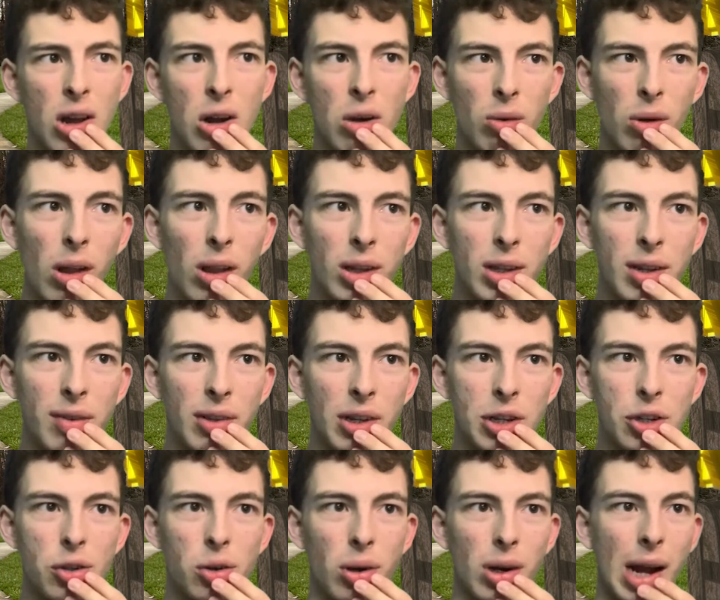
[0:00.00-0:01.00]
relatively
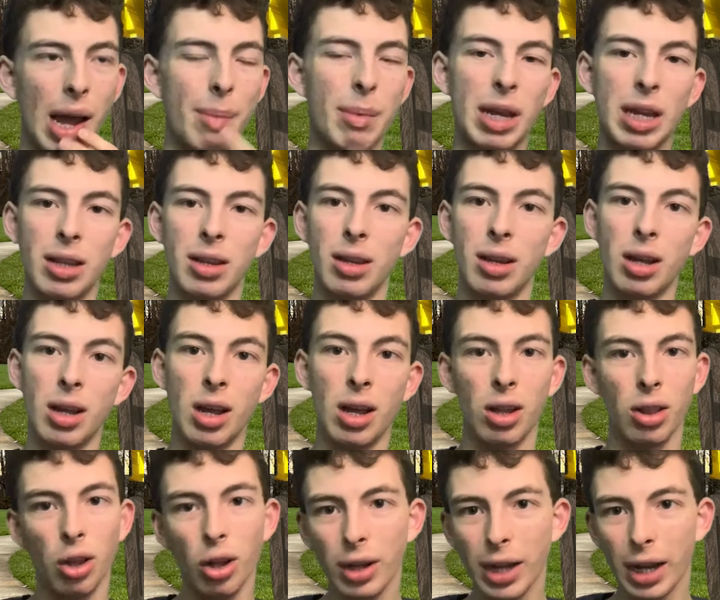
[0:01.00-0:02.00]
short. I mean,
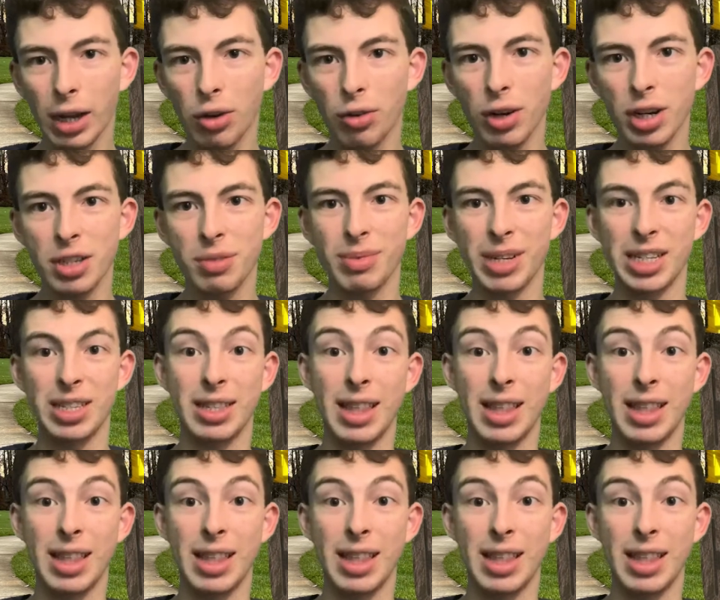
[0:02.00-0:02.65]
look at Christmas.